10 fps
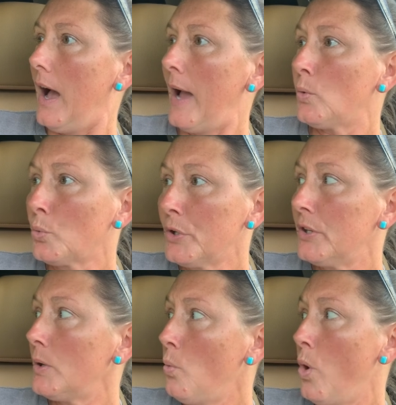I
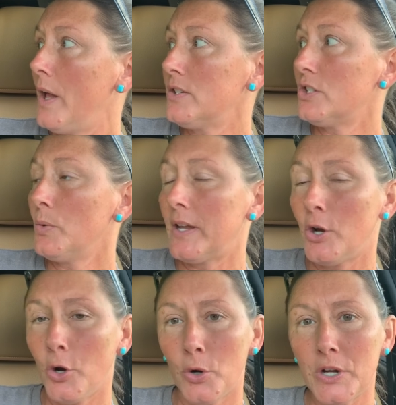really want to
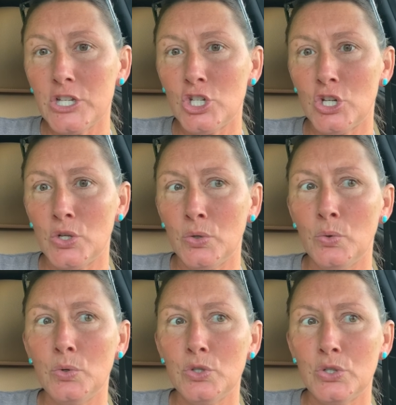encourage
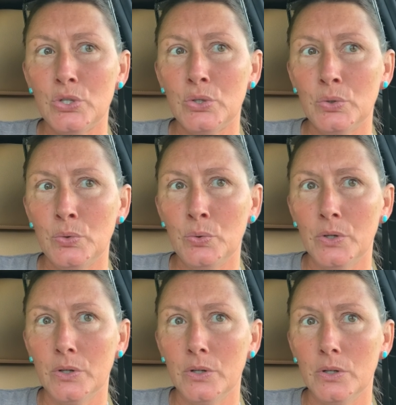you to
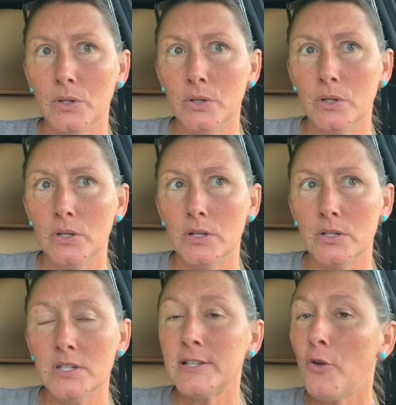
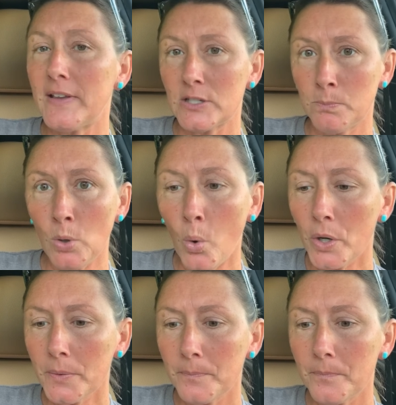self
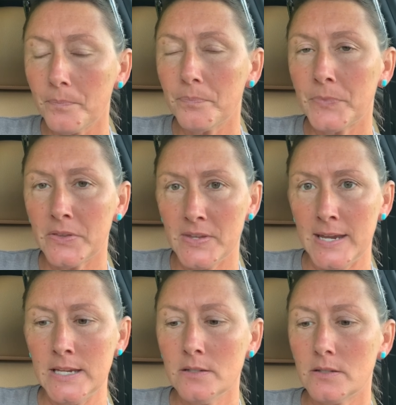explore the
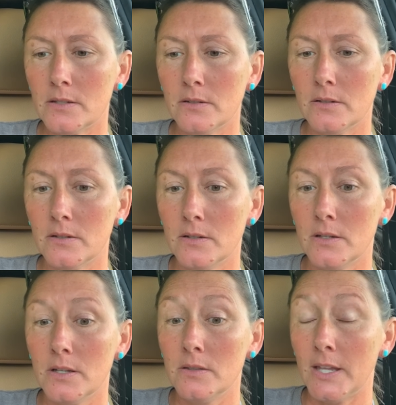things
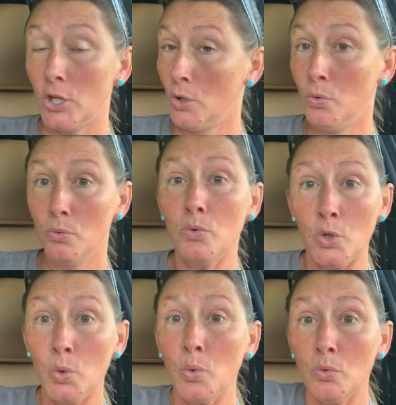that you
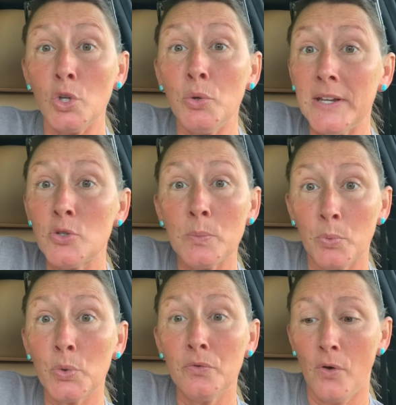you you need to
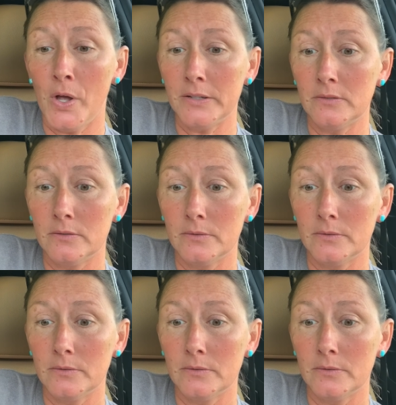improve on